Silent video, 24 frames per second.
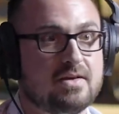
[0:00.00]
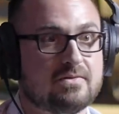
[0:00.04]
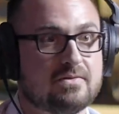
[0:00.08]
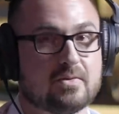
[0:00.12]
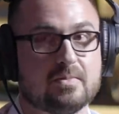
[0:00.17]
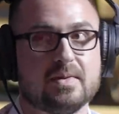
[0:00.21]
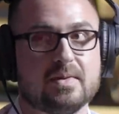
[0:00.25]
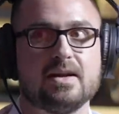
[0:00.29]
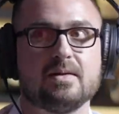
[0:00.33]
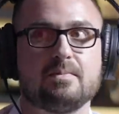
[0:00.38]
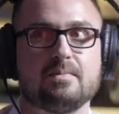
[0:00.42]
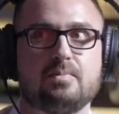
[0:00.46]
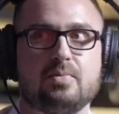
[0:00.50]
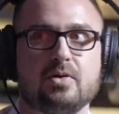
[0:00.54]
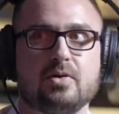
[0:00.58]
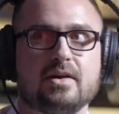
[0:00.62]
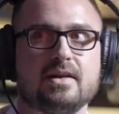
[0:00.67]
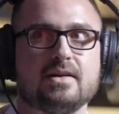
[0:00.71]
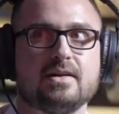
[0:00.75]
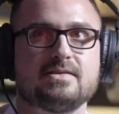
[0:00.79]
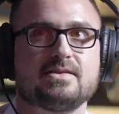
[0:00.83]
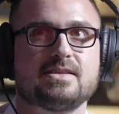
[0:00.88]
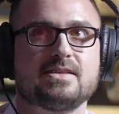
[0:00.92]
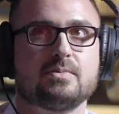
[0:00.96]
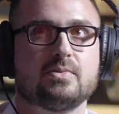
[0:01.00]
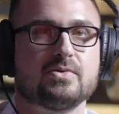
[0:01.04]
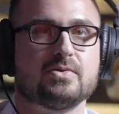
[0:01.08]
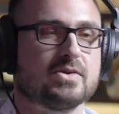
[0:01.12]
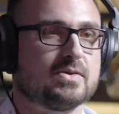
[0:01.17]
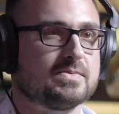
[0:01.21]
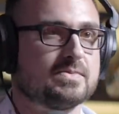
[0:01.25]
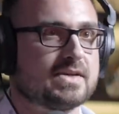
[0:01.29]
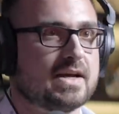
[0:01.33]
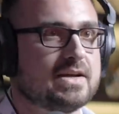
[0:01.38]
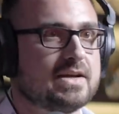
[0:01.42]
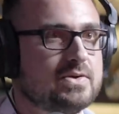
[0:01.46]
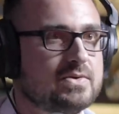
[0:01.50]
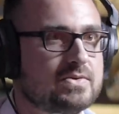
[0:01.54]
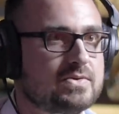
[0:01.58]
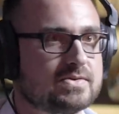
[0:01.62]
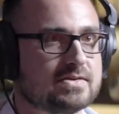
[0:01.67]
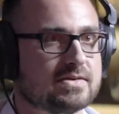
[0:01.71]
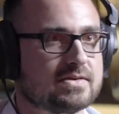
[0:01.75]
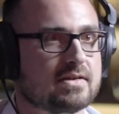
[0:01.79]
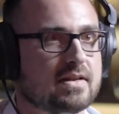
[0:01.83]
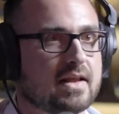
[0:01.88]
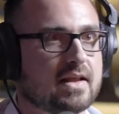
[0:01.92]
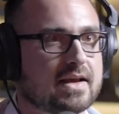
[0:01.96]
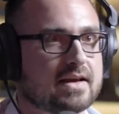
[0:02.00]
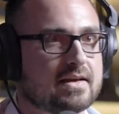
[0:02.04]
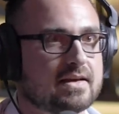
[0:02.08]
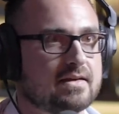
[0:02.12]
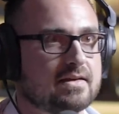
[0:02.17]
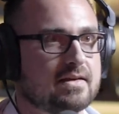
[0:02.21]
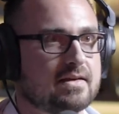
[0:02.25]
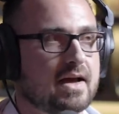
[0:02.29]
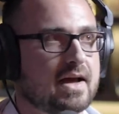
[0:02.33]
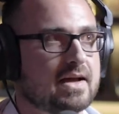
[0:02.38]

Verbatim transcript: For me to put it in simple terms, I use like